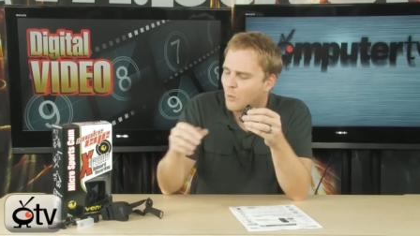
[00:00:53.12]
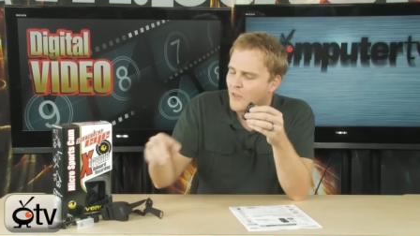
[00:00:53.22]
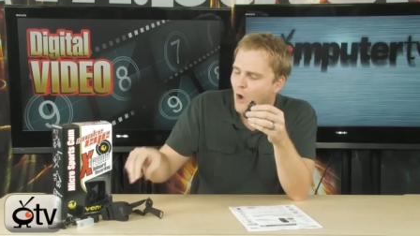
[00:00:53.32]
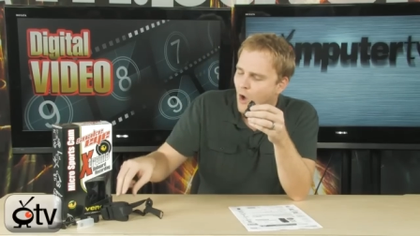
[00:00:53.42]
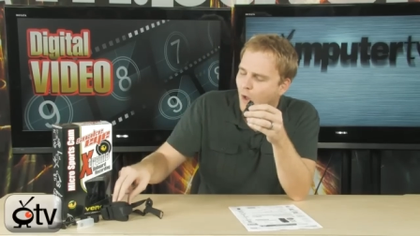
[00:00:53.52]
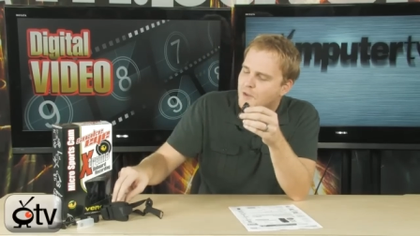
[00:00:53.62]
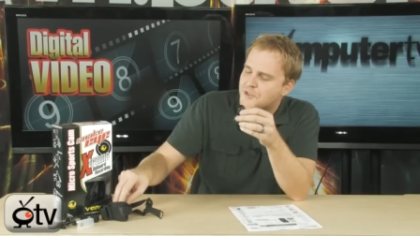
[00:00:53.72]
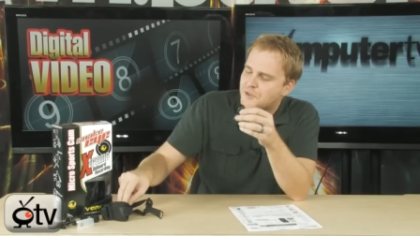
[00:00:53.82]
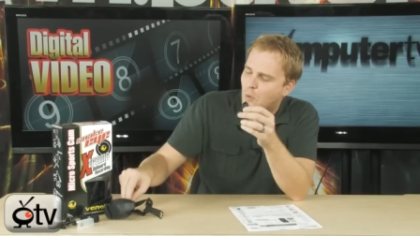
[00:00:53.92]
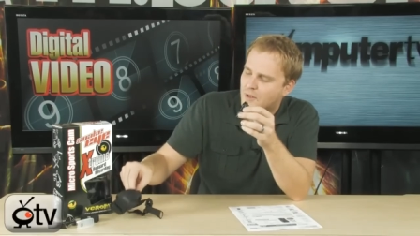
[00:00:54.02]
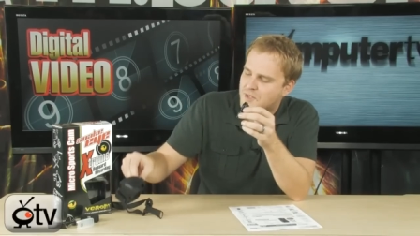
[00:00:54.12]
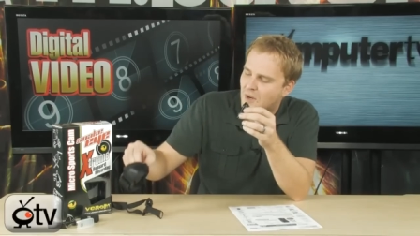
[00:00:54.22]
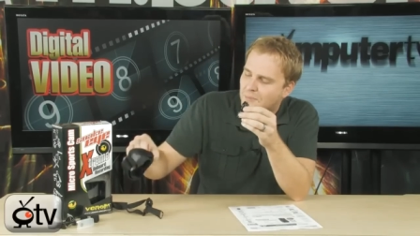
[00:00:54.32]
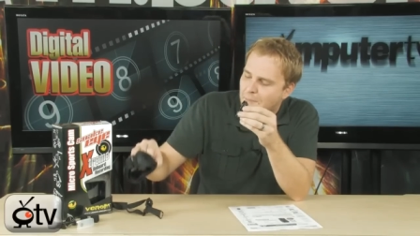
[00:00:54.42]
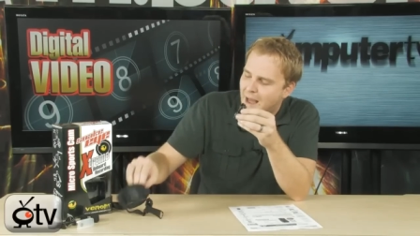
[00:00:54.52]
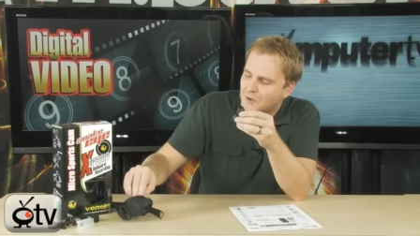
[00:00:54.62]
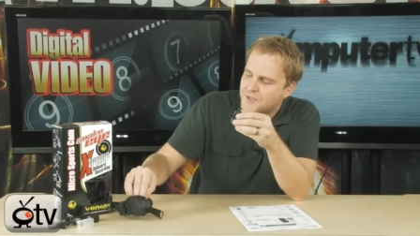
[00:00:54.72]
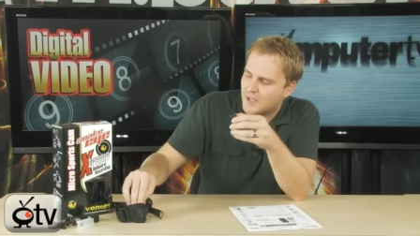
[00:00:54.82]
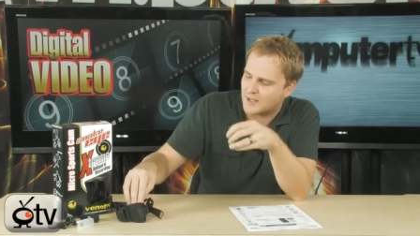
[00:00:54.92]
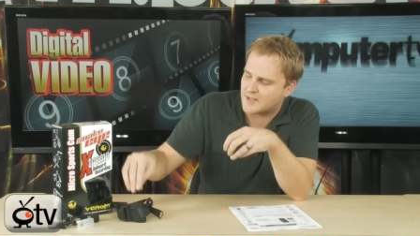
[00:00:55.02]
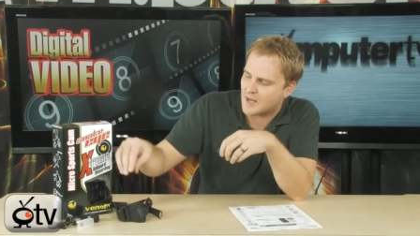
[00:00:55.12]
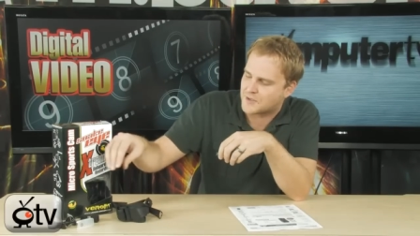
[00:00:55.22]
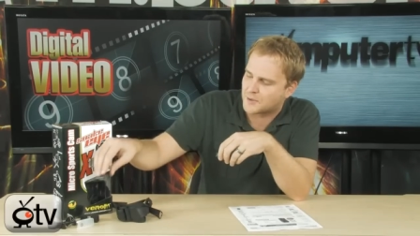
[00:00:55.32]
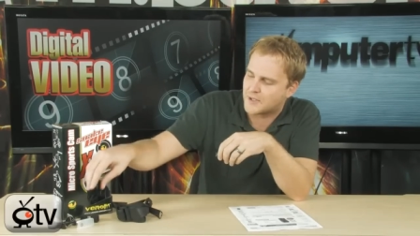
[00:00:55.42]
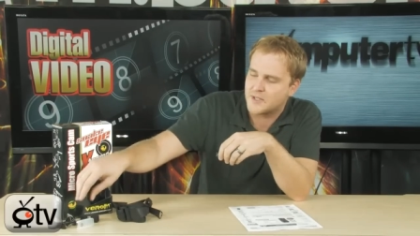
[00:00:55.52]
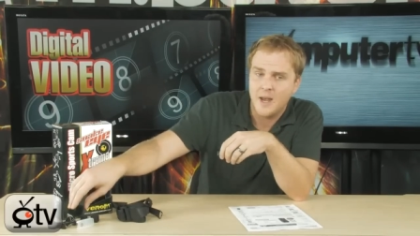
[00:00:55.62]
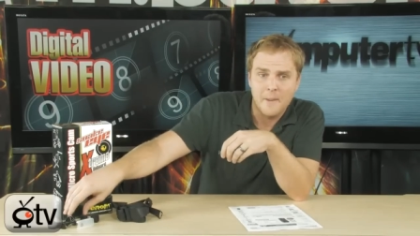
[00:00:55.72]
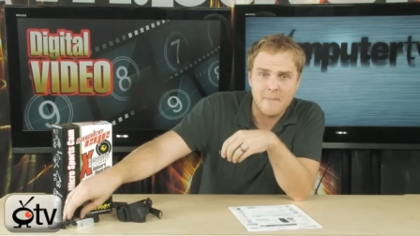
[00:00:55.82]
with all sorts of mounting accessories,